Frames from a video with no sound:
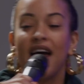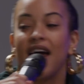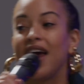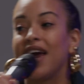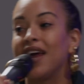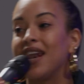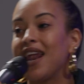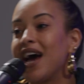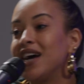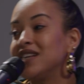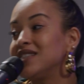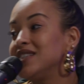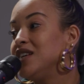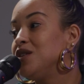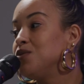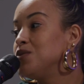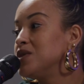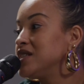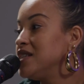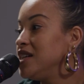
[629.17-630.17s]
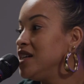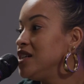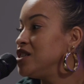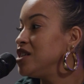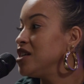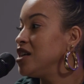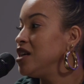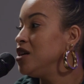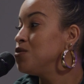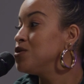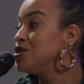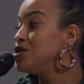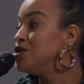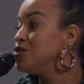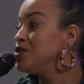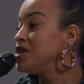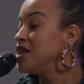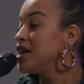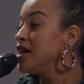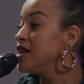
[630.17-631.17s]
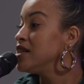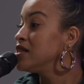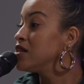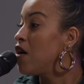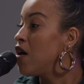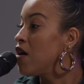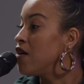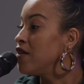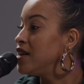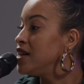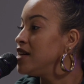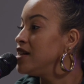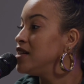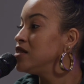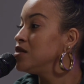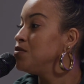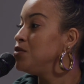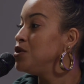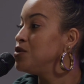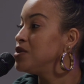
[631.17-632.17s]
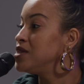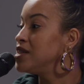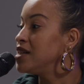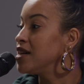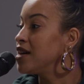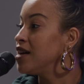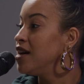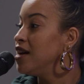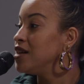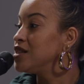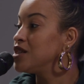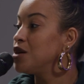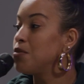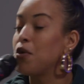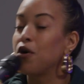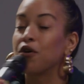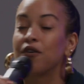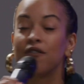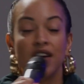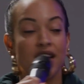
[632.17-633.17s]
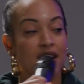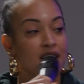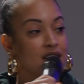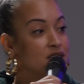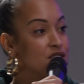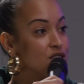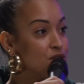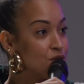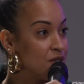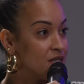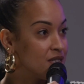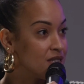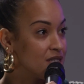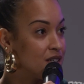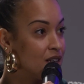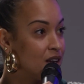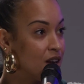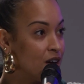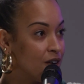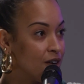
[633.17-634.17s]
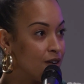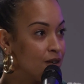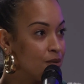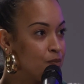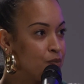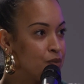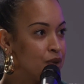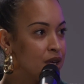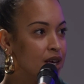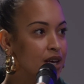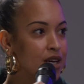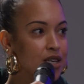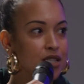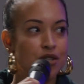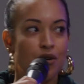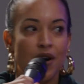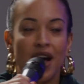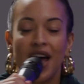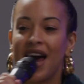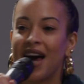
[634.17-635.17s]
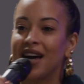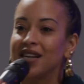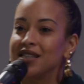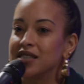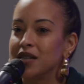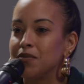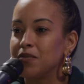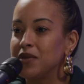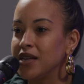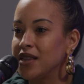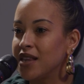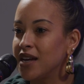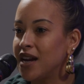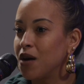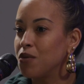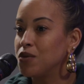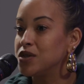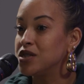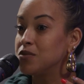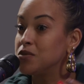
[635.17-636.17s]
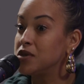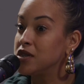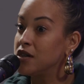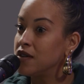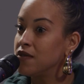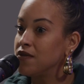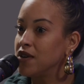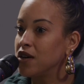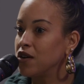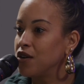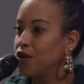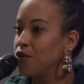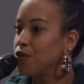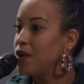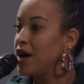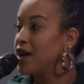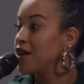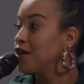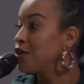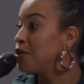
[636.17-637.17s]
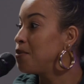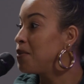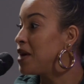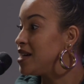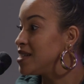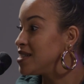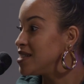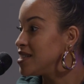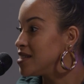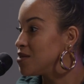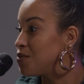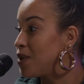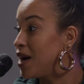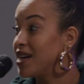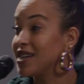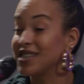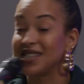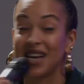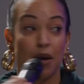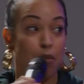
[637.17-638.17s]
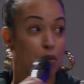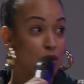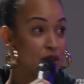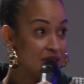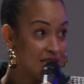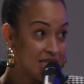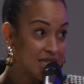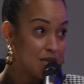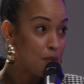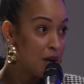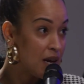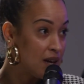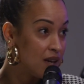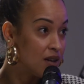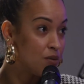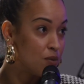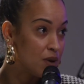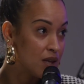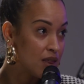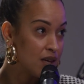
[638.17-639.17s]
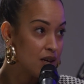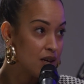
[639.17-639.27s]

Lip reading: And as he was teaching, he was using his art and his music to motivate his students to learn. So I had something that I was observing on a regular basis, right? Because I participated with